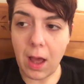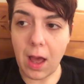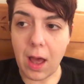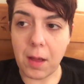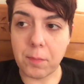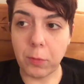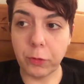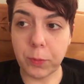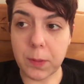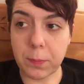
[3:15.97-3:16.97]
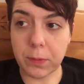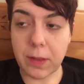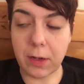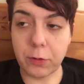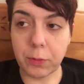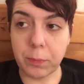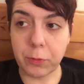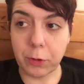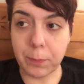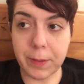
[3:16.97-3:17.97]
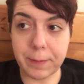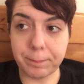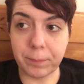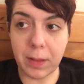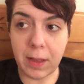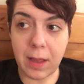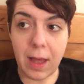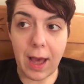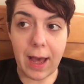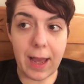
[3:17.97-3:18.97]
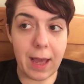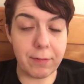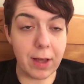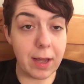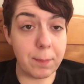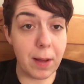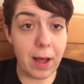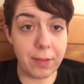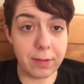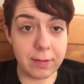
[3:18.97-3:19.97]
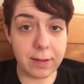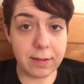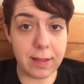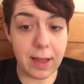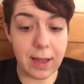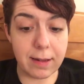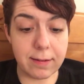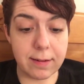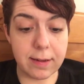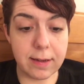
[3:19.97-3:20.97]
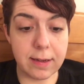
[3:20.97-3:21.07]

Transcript: Most people tend to absorb it. I have a hypothesis that